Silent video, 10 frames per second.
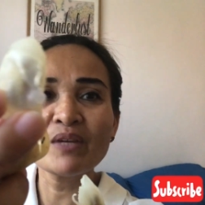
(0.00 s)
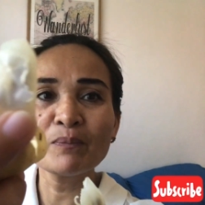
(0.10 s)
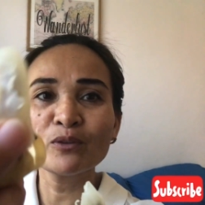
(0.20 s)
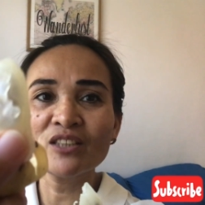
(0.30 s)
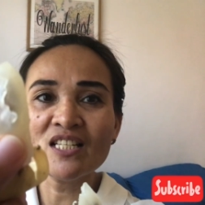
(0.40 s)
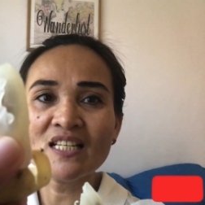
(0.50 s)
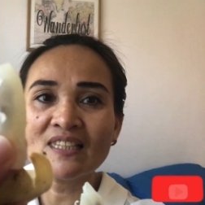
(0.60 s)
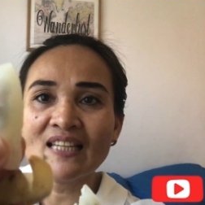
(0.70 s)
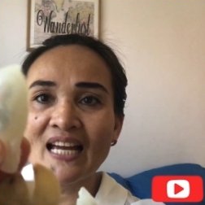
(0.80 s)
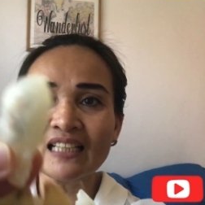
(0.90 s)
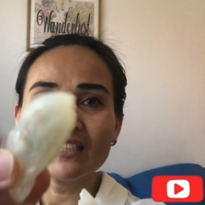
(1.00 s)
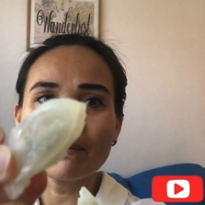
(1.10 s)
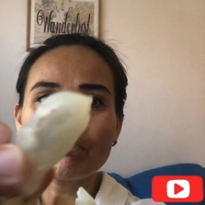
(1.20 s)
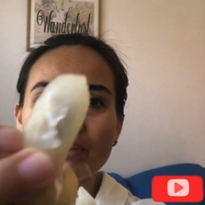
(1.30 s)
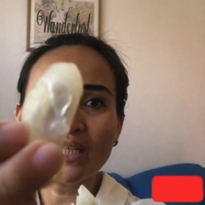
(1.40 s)
people doesn't like the
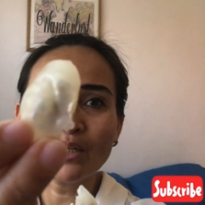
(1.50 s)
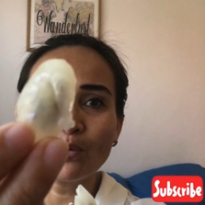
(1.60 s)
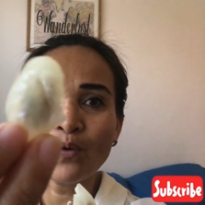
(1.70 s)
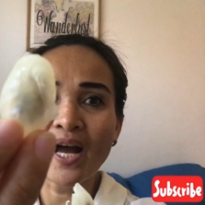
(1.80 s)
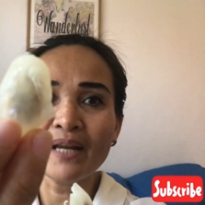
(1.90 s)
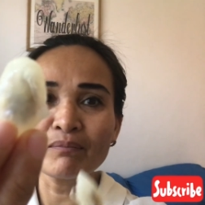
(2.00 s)
bigger one,